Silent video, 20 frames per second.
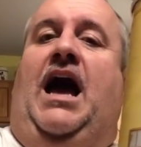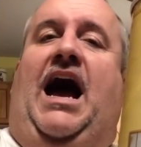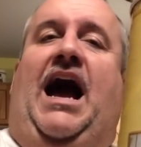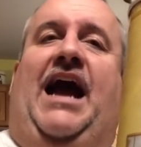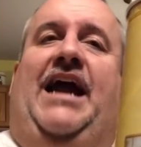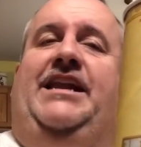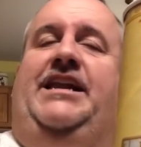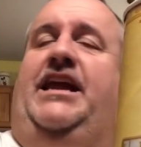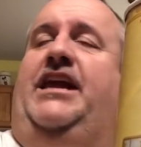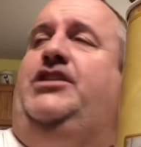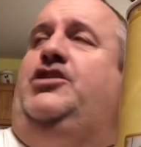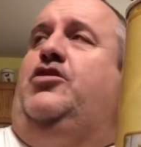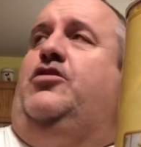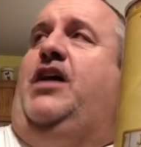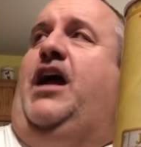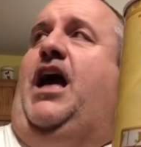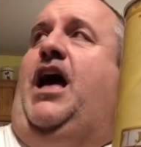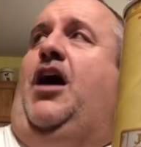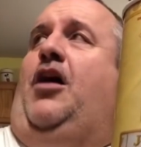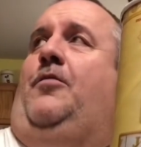I need
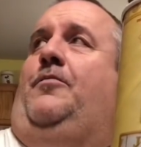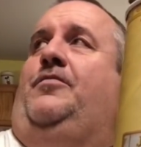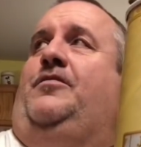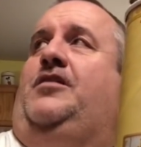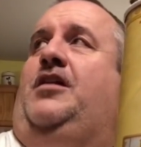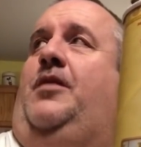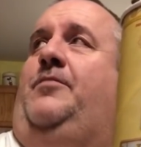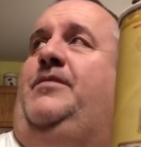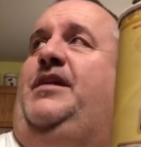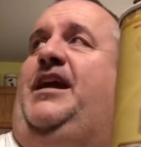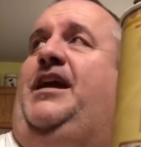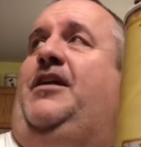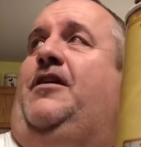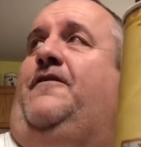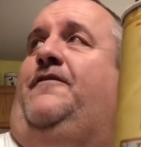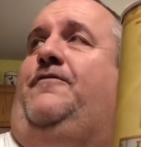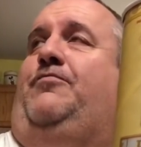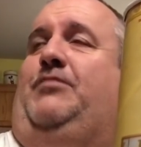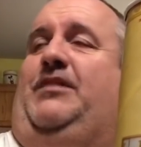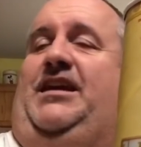your help. Come
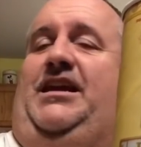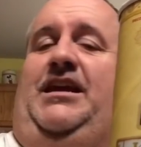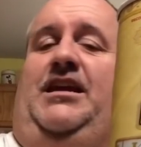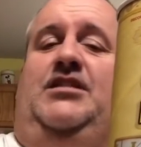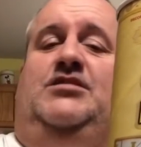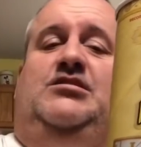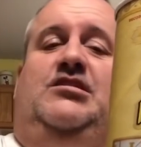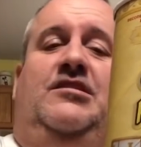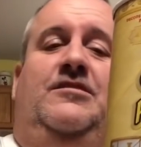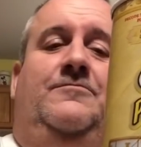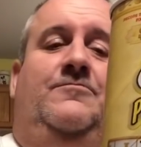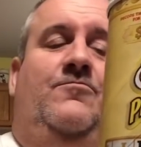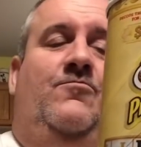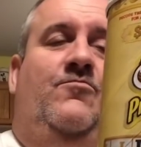here, please.